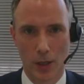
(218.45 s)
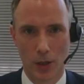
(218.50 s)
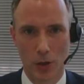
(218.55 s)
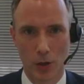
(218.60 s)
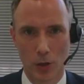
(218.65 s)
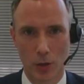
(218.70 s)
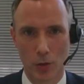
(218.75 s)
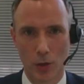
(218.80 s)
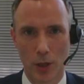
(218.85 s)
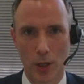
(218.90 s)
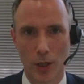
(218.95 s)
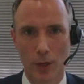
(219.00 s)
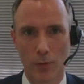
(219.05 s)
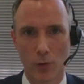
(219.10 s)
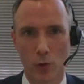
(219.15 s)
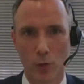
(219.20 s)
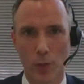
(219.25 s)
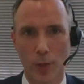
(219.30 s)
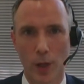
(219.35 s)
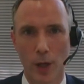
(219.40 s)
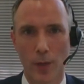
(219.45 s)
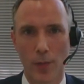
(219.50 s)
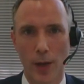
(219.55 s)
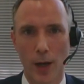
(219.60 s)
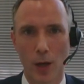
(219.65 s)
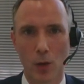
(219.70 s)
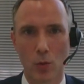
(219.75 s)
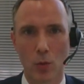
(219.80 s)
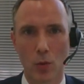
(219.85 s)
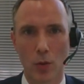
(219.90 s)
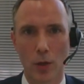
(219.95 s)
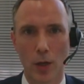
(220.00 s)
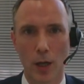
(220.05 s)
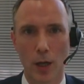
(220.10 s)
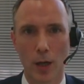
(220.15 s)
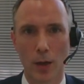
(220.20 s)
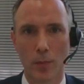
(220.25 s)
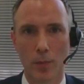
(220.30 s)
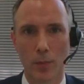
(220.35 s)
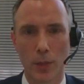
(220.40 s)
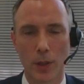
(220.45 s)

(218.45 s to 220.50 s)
so time for a buyback will come.